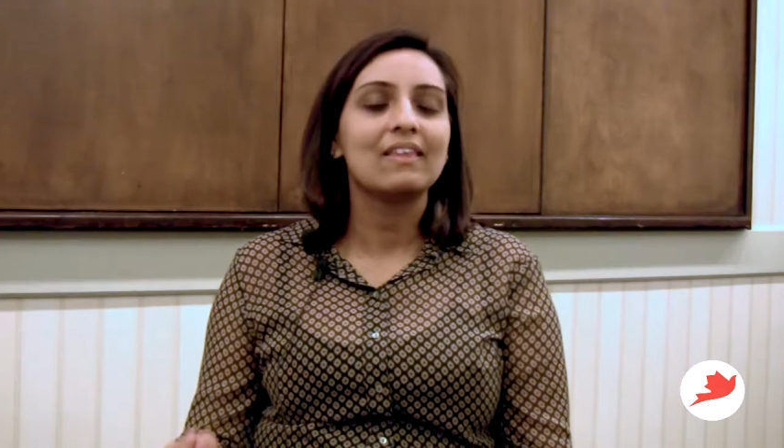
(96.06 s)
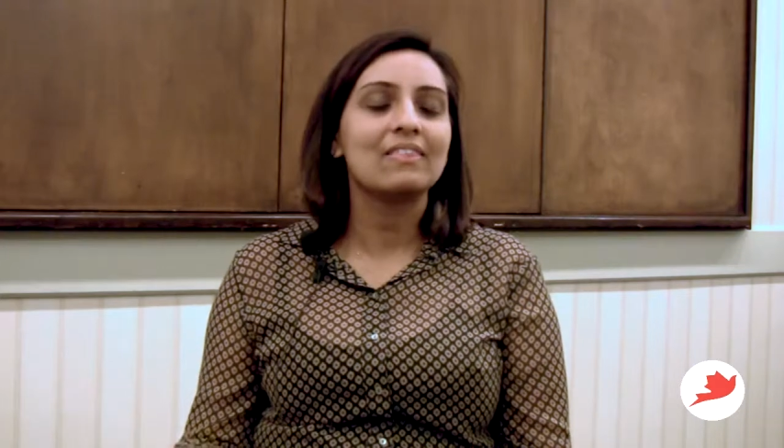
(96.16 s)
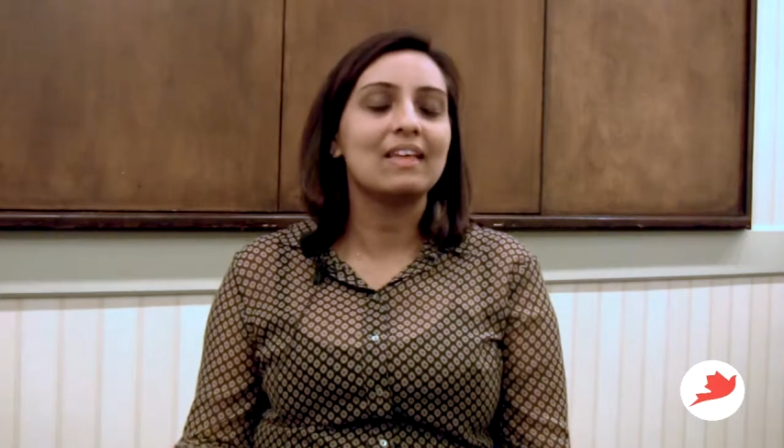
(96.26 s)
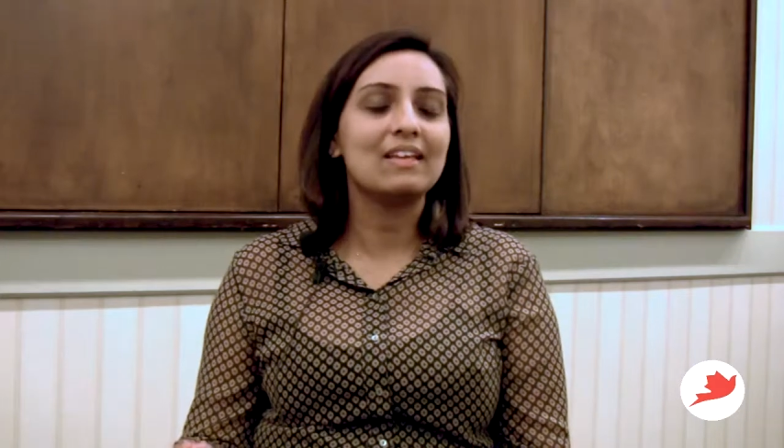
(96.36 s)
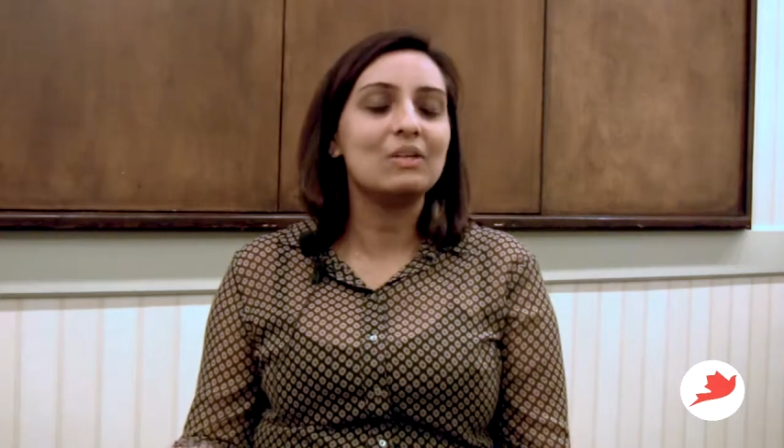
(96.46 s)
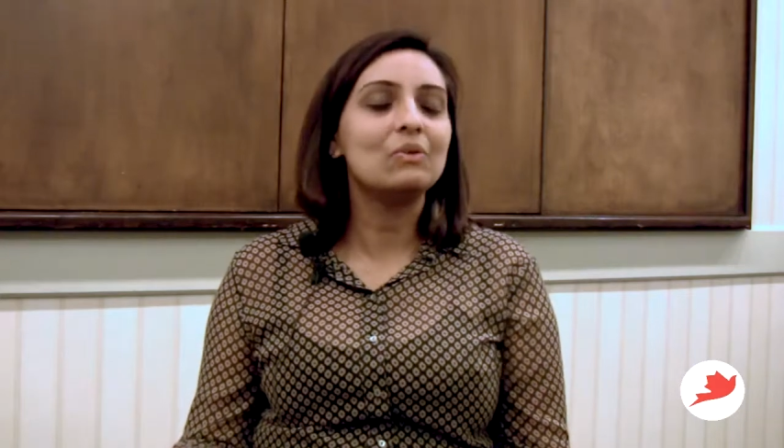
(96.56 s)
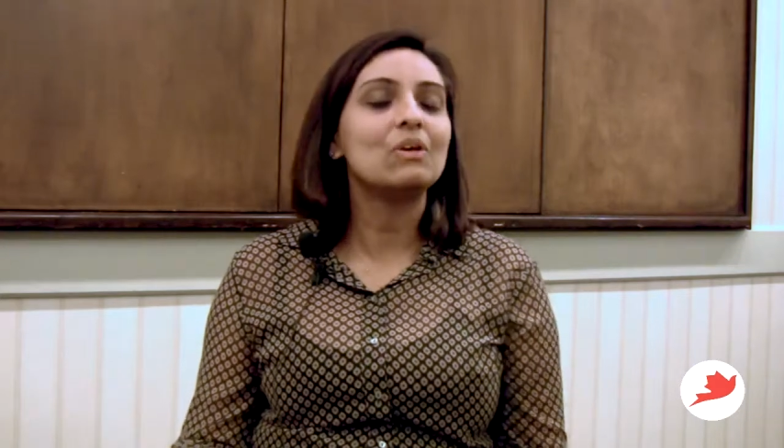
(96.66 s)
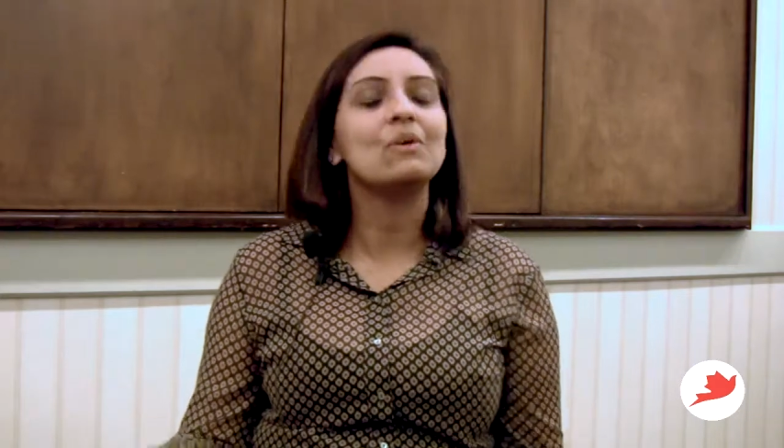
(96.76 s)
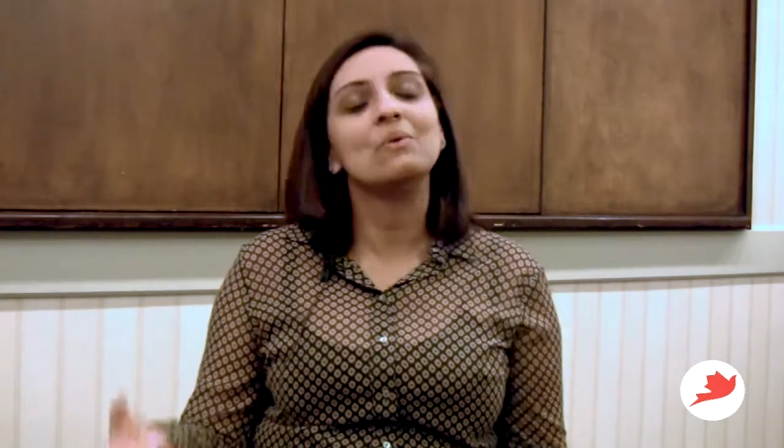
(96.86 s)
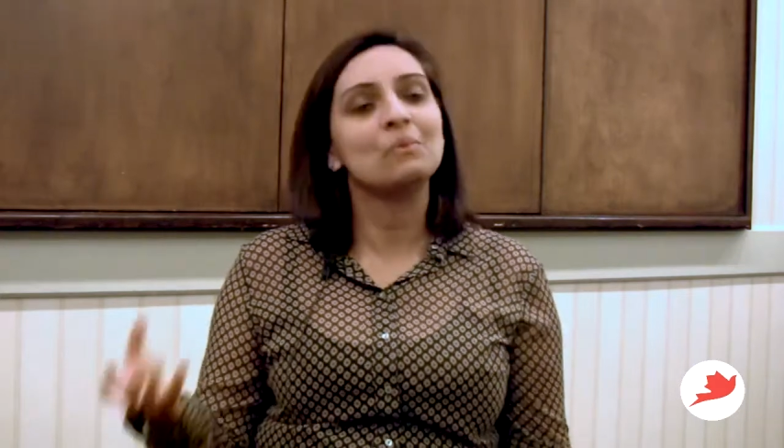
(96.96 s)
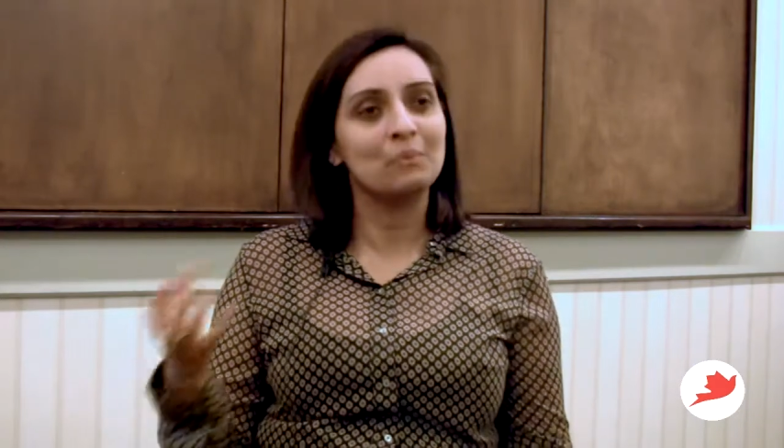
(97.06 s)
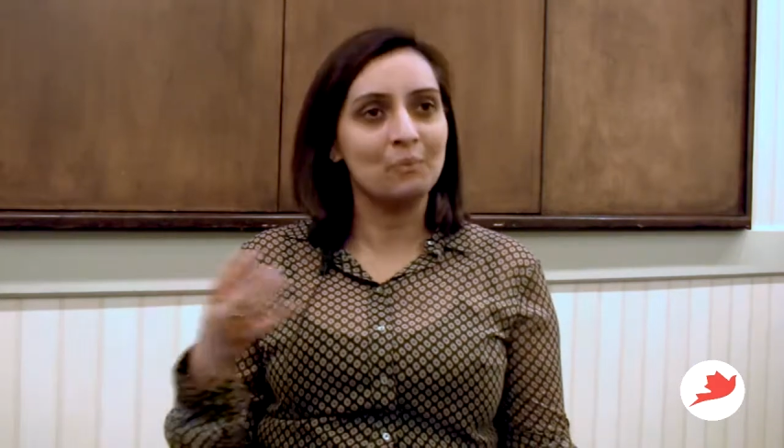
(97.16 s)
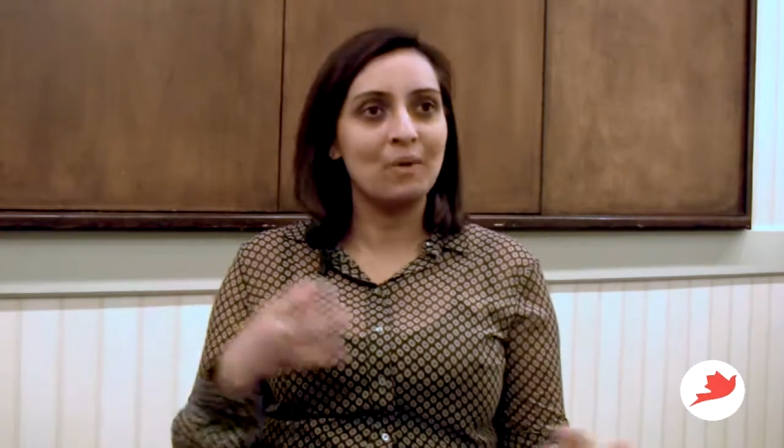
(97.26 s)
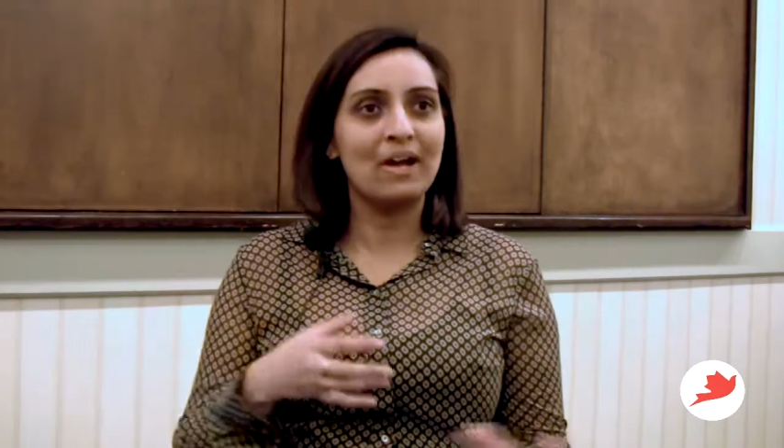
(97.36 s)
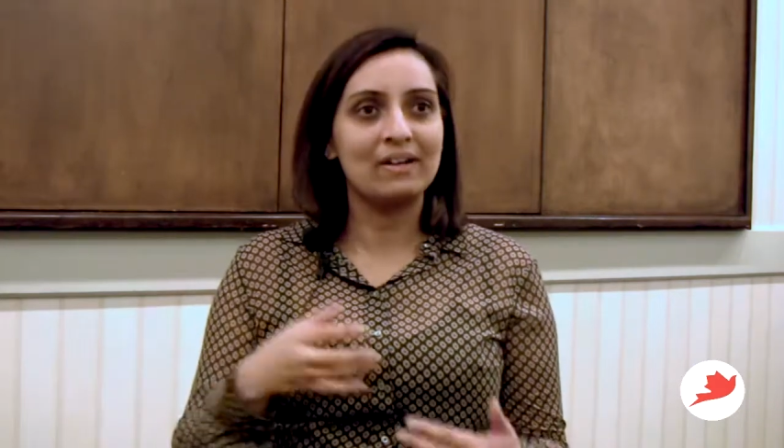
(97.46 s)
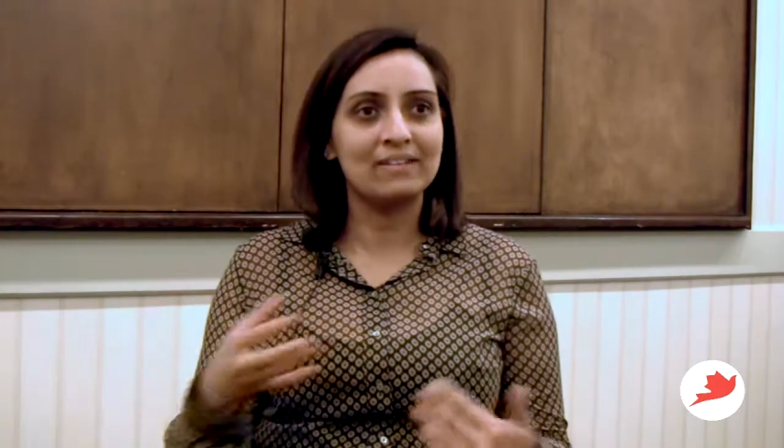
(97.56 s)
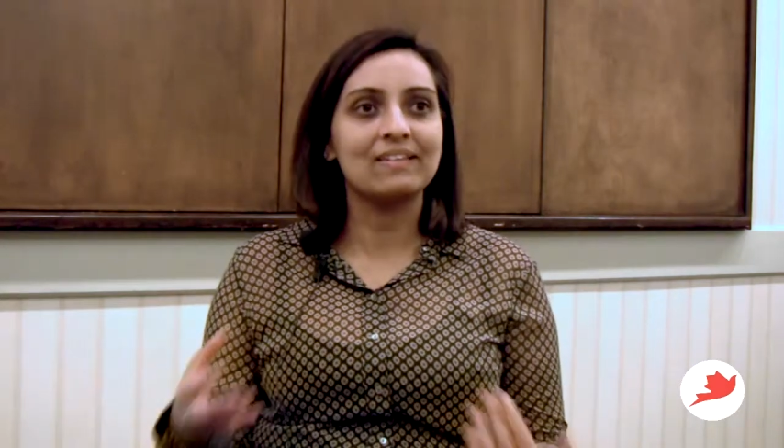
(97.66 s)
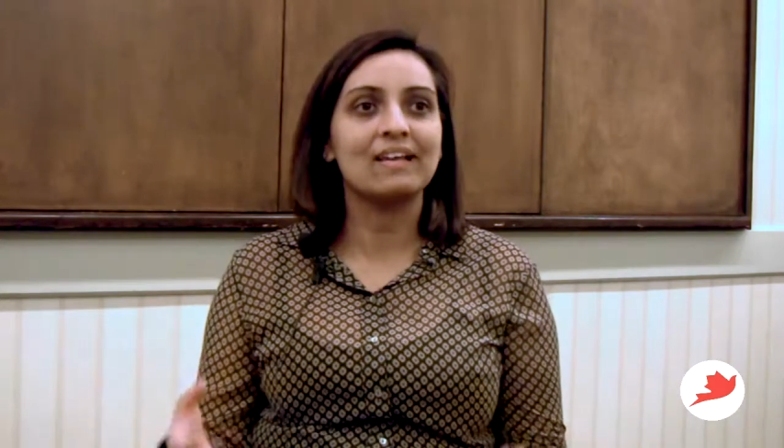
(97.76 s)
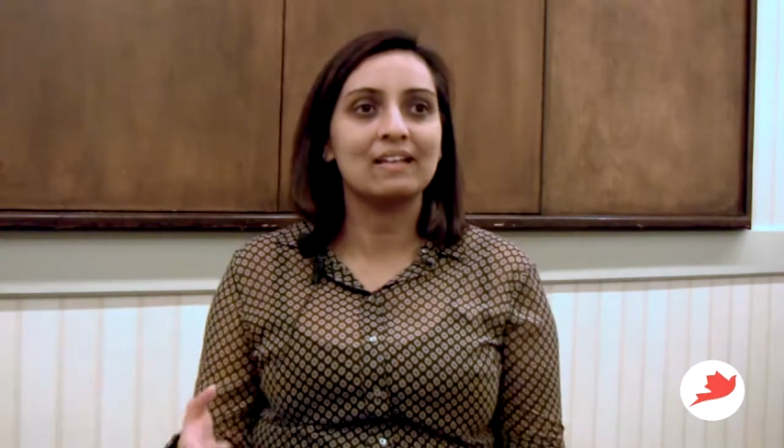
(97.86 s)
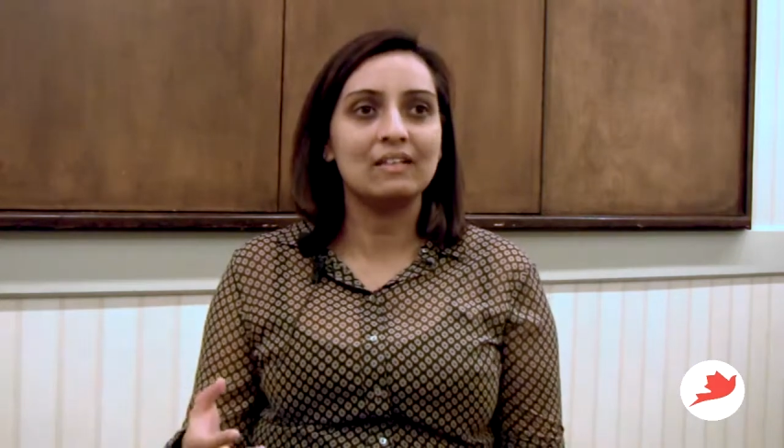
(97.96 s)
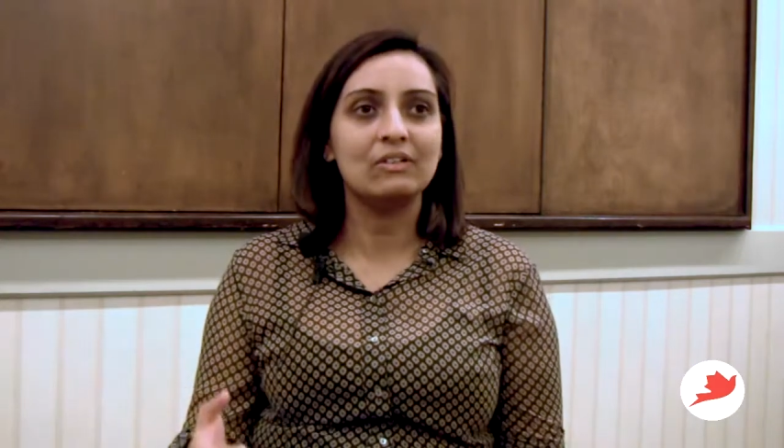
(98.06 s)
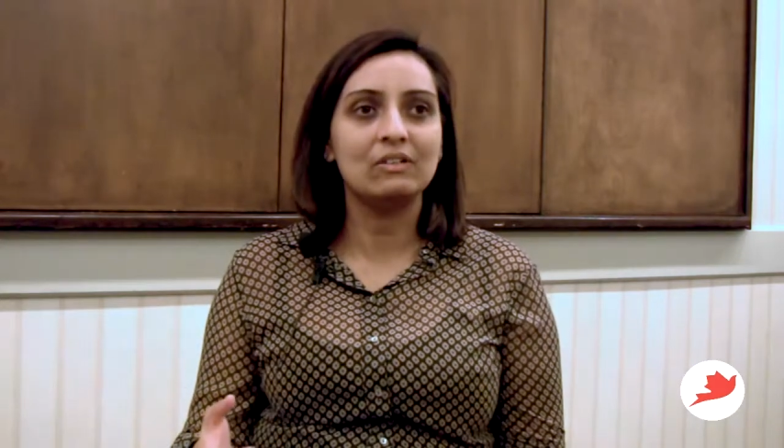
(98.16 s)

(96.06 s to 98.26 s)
then you know where exactly